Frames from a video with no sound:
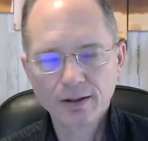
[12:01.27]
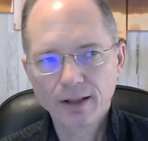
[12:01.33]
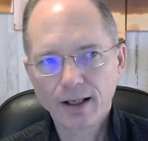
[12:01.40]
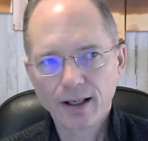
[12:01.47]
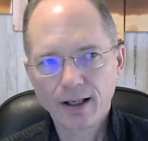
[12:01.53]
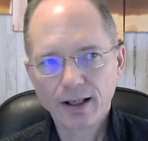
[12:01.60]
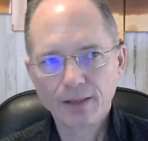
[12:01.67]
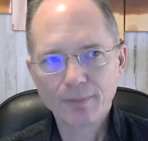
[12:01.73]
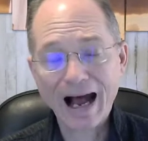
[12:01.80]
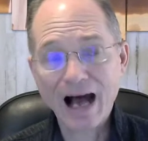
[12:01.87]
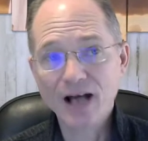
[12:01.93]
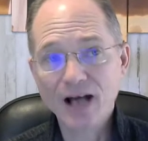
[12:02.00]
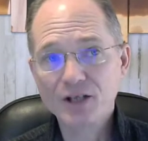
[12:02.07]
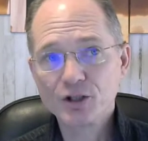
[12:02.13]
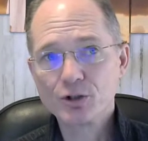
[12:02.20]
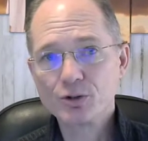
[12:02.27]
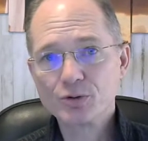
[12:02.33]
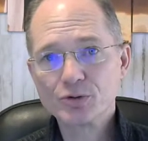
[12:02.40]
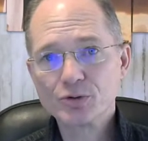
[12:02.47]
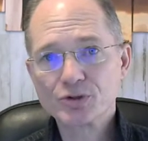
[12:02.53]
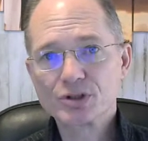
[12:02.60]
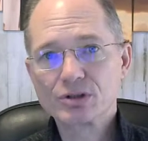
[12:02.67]
I
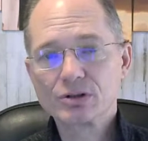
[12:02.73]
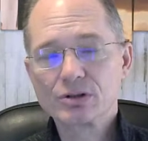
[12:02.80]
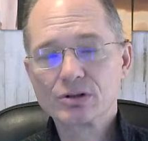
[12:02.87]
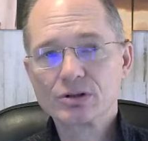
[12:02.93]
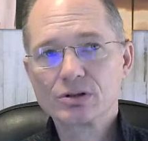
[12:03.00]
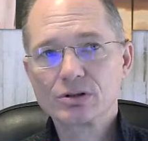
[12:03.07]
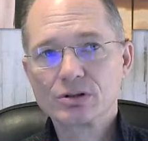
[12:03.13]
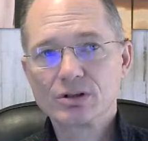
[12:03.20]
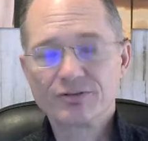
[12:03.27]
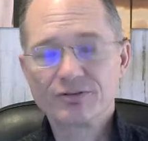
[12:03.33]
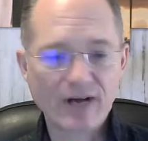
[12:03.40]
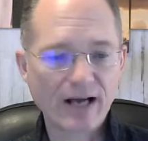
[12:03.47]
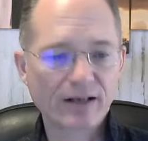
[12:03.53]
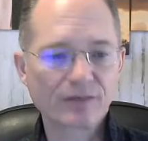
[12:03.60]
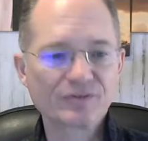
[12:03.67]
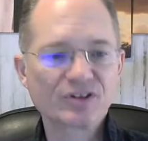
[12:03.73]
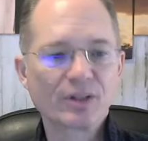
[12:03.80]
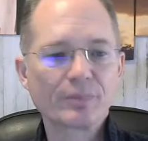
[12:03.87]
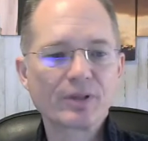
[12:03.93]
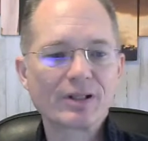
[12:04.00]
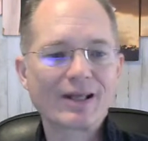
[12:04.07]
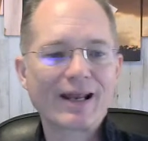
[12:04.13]
used the fact of
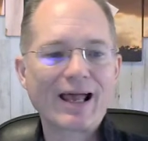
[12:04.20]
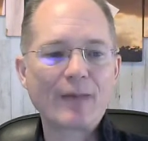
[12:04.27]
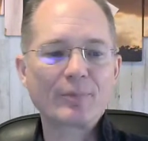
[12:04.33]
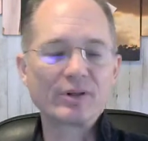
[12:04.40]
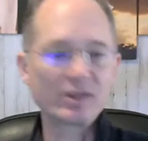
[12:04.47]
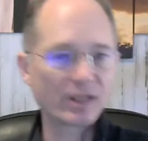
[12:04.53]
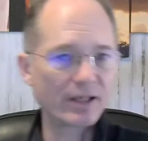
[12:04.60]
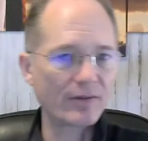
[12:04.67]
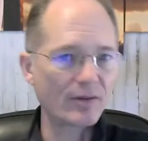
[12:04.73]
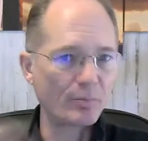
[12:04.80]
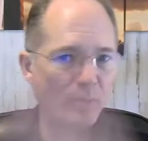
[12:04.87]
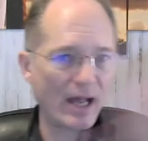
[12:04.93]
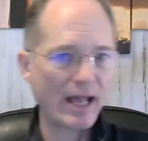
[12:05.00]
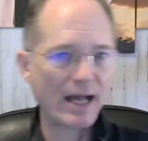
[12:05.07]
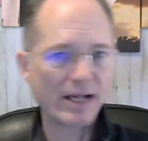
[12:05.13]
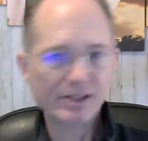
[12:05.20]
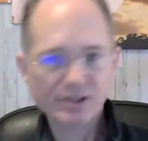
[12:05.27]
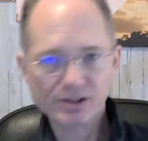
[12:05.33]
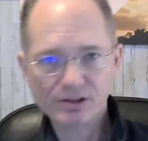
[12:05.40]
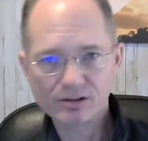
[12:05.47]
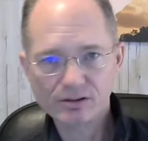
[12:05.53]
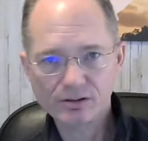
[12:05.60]
something that happened in the
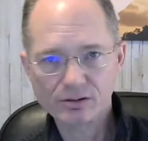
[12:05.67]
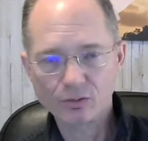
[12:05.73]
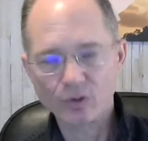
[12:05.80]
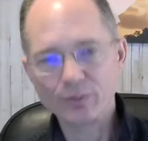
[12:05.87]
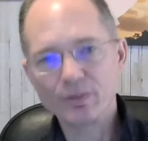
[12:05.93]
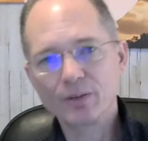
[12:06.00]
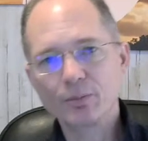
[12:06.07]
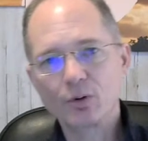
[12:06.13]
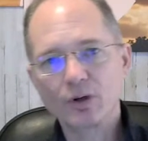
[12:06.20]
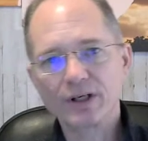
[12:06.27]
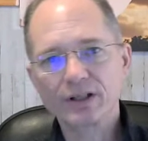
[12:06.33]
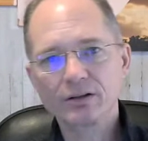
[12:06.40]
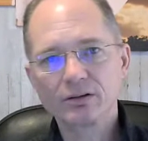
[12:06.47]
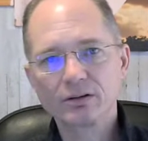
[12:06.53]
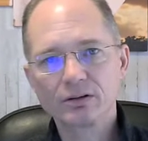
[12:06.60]
past, remembering,